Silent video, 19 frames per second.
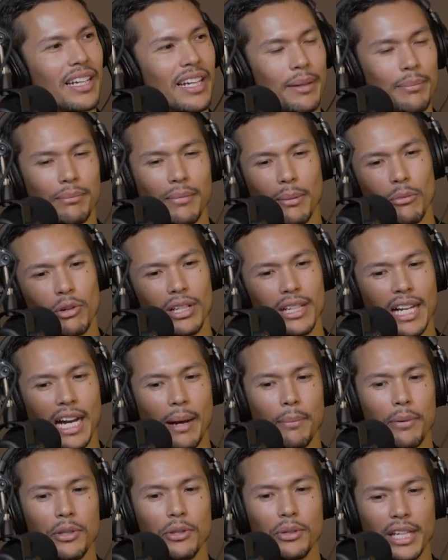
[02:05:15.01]
And I'm really
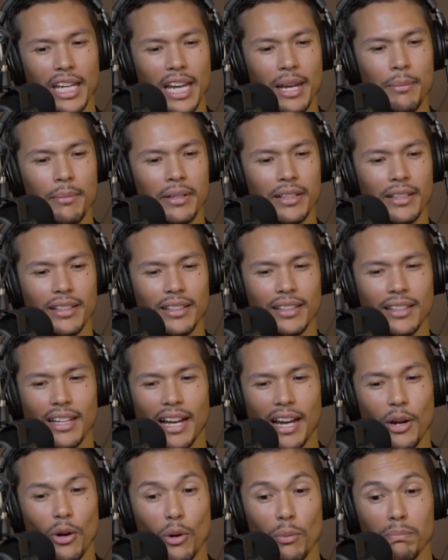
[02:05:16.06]
happy you came, and
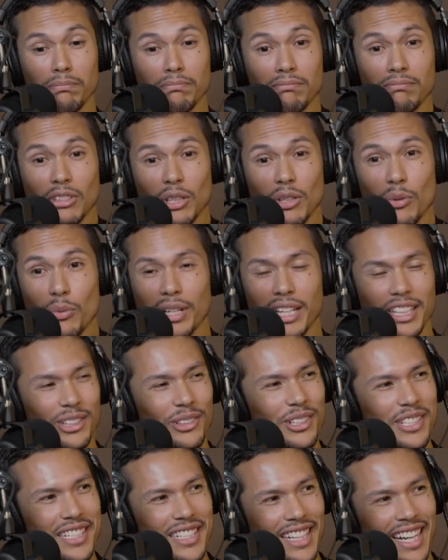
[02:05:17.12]
I hope we can
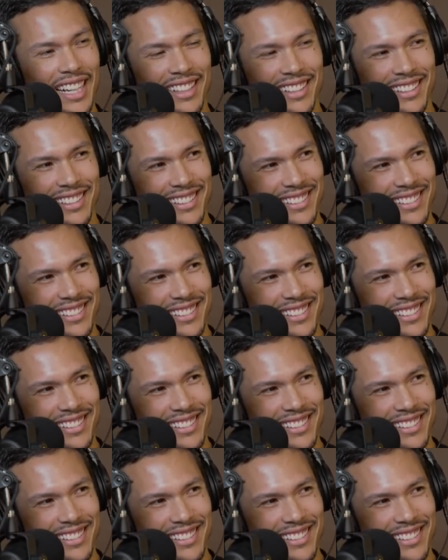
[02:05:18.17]
do this again.